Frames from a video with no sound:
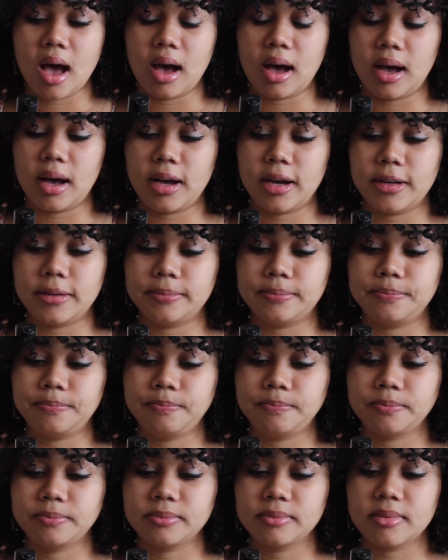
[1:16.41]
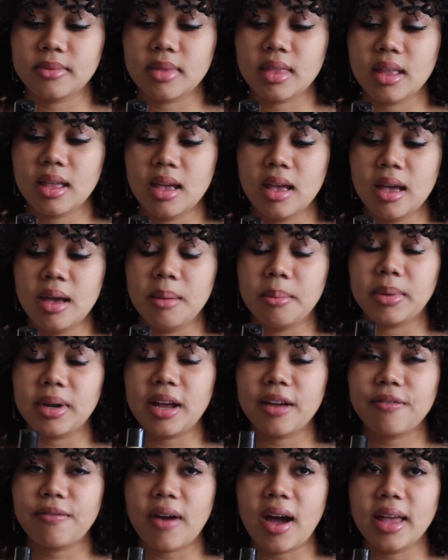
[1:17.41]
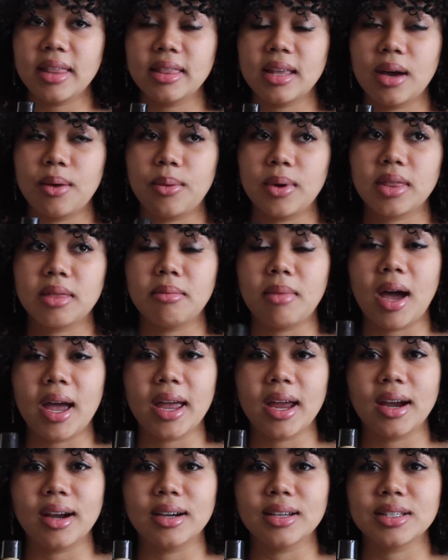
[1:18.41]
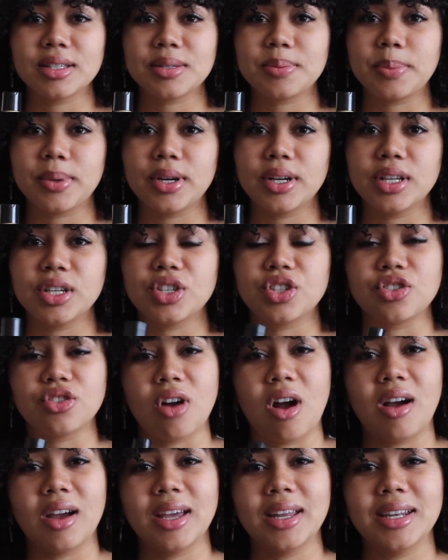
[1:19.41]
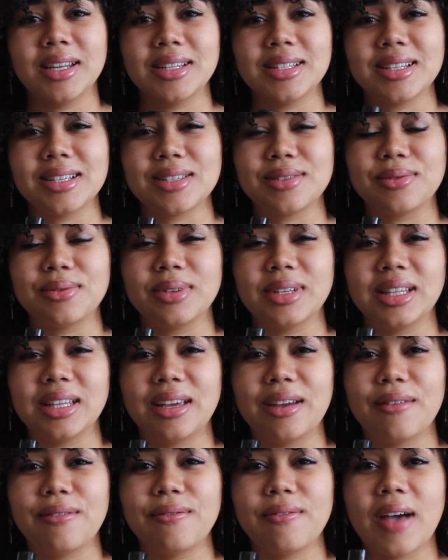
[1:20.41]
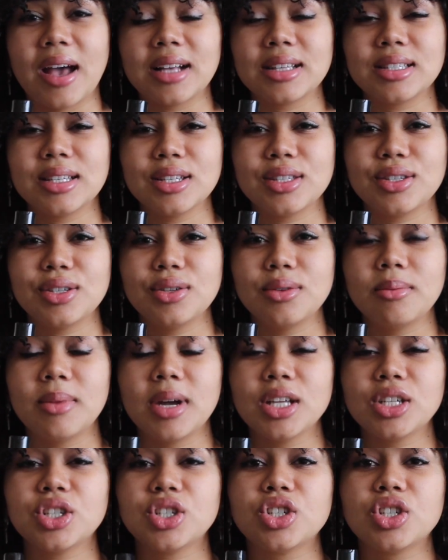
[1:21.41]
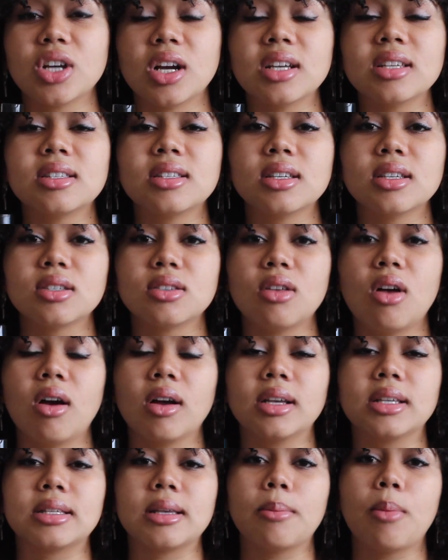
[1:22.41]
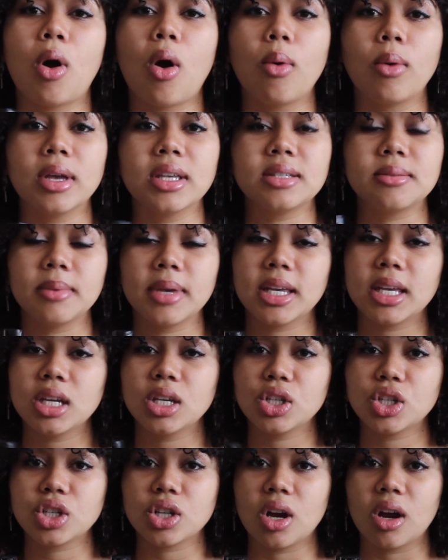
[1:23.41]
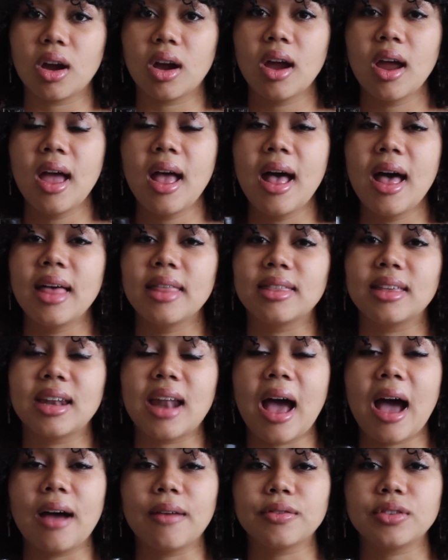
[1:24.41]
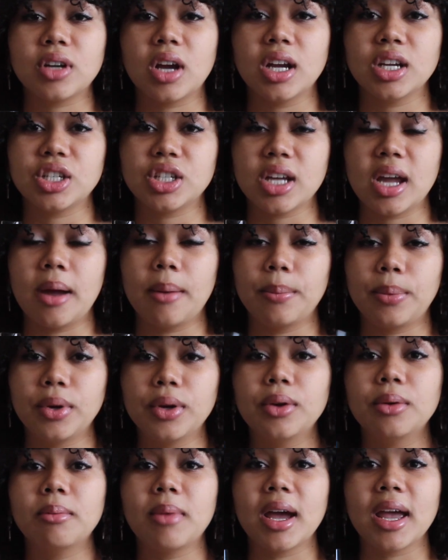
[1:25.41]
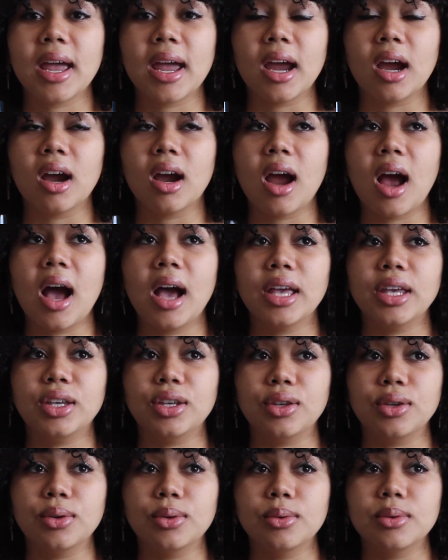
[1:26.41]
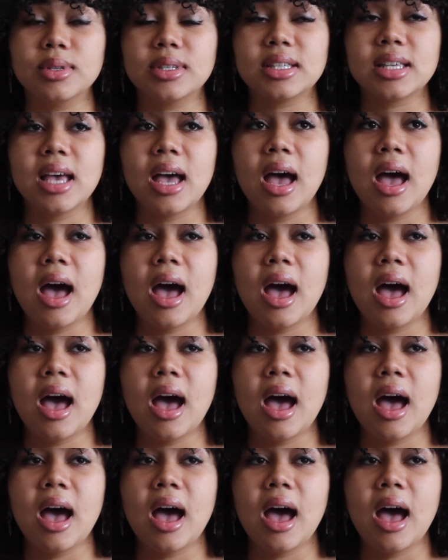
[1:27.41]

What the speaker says: But I find that with my hair it's pretty strong and it doesn't really affect it too much, just as long as I'm always making sure that after I shampoo my hair I use